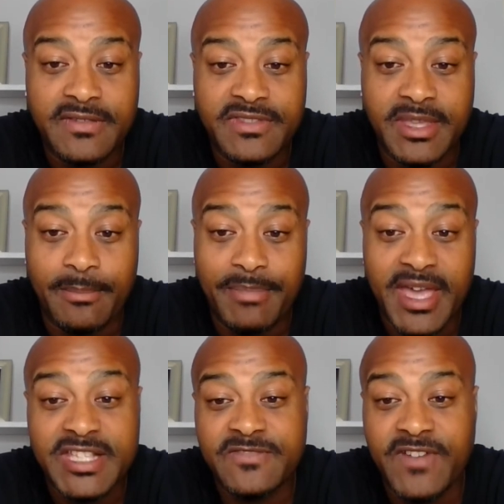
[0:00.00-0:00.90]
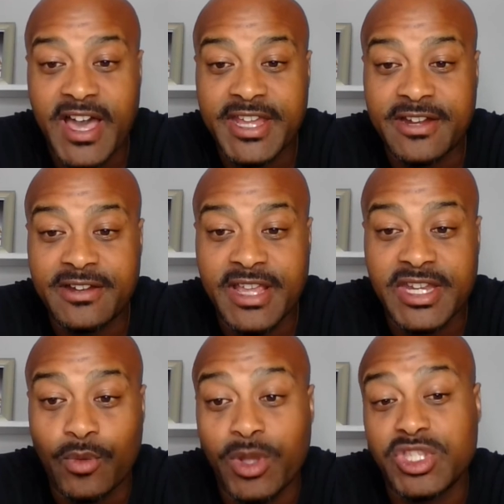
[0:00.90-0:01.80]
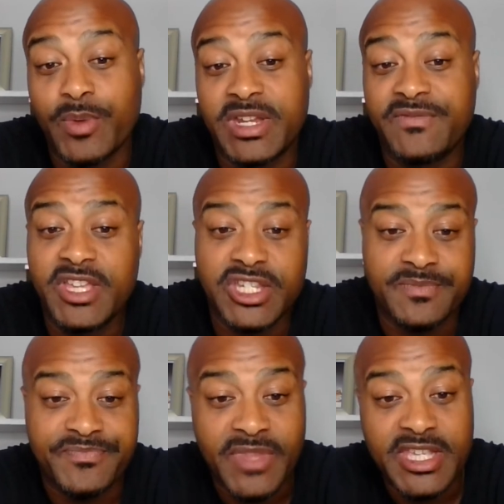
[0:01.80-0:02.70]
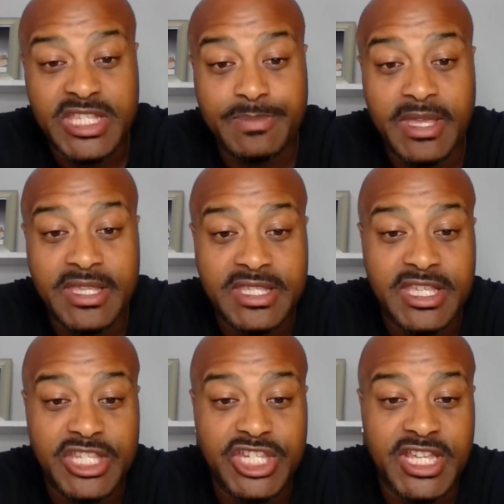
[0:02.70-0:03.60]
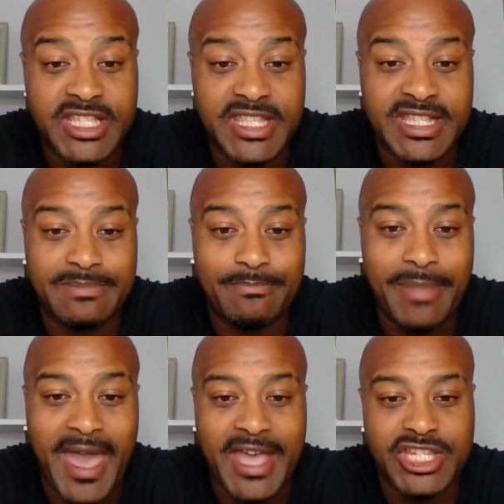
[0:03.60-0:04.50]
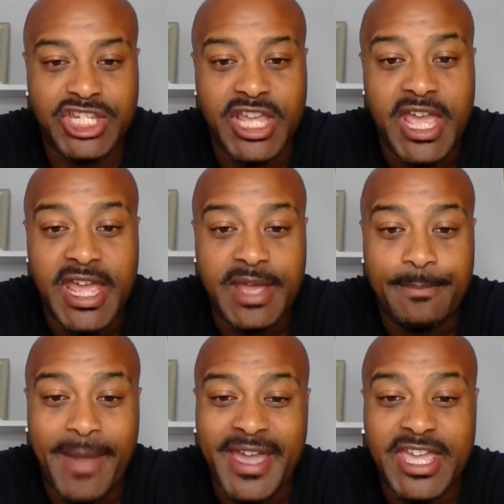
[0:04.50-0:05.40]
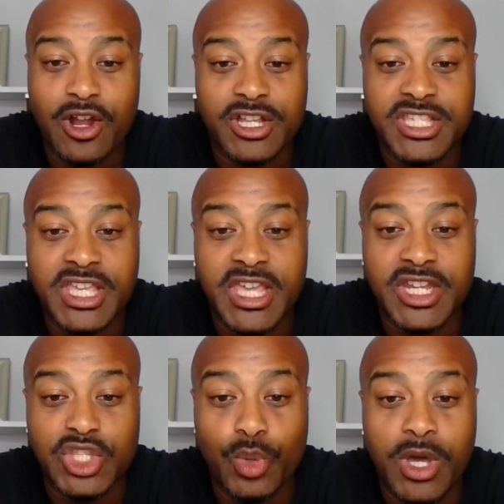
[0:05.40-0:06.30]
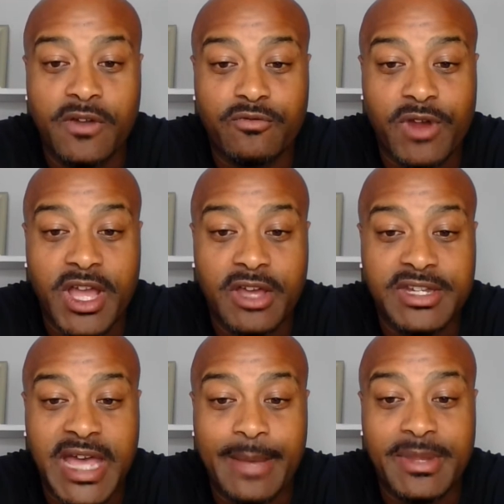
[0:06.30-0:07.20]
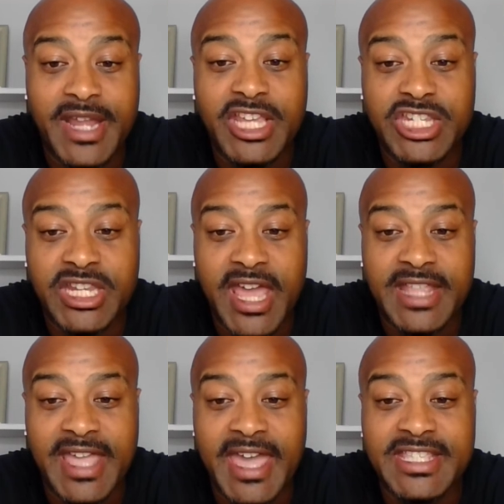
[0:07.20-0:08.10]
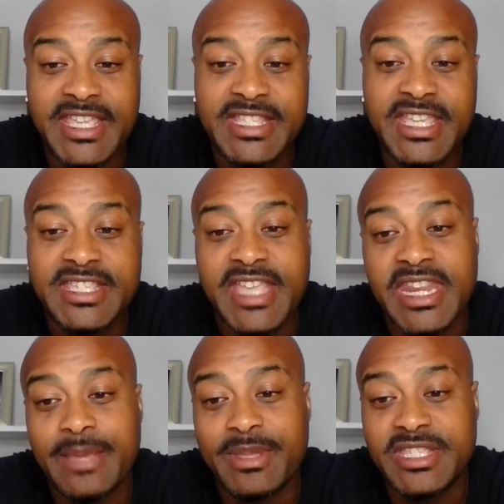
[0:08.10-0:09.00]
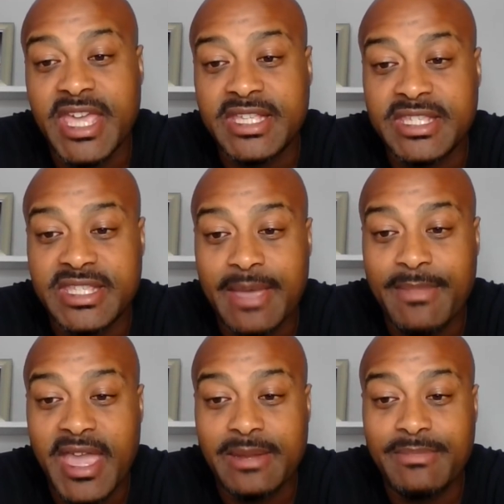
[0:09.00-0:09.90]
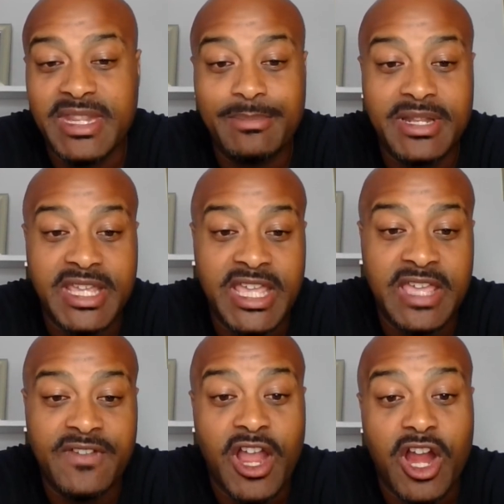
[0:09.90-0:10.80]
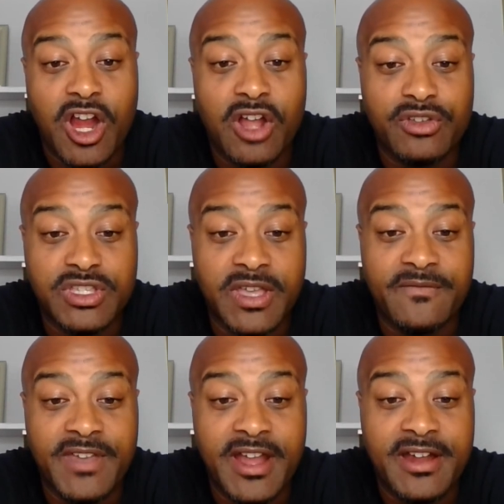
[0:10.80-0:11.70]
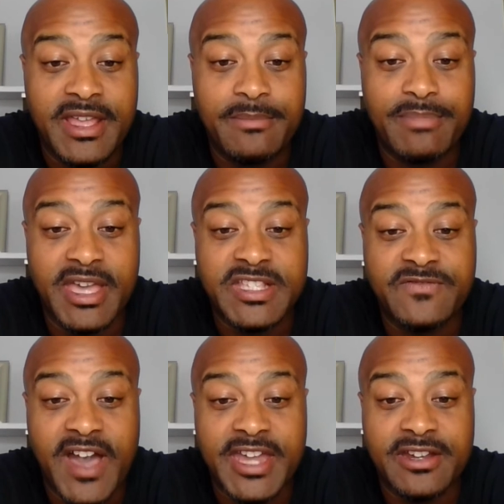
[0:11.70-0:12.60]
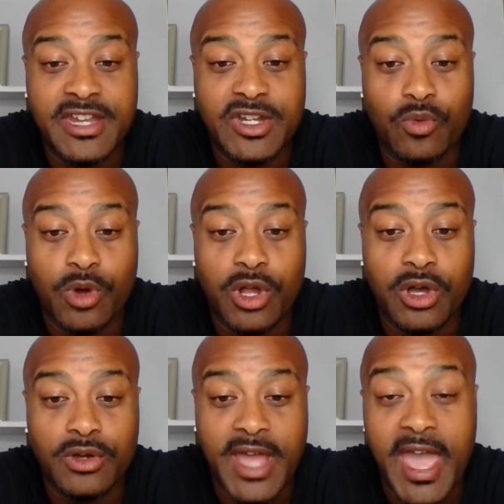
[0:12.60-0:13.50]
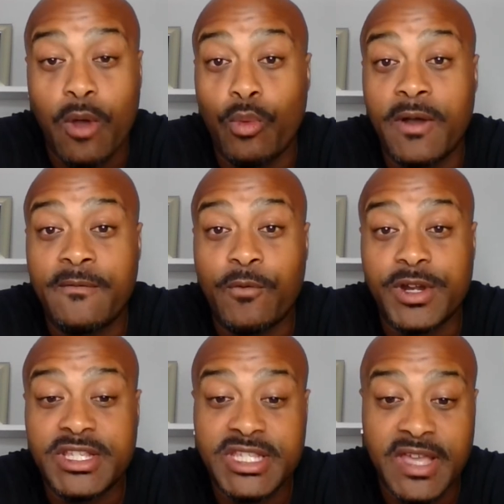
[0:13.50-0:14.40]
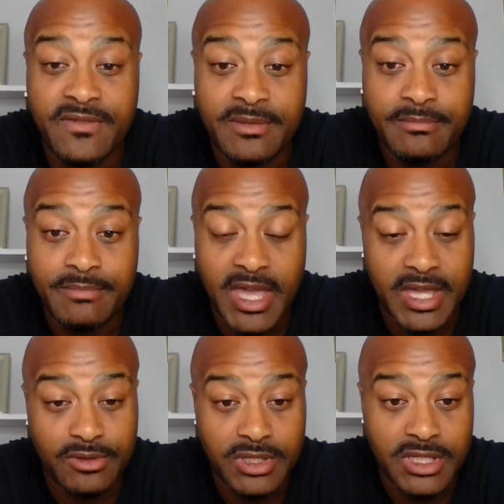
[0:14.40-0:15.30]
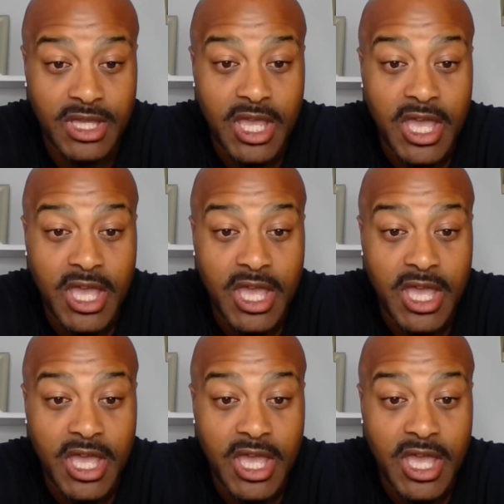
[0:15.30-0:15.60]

the best fighter in the welterweight division. Spence just dispatched Mikey Garcia in the 12-round domination at the AT&T Stadium in Texas that made many believe Errol's the very best fighter in the world at 147 pounds.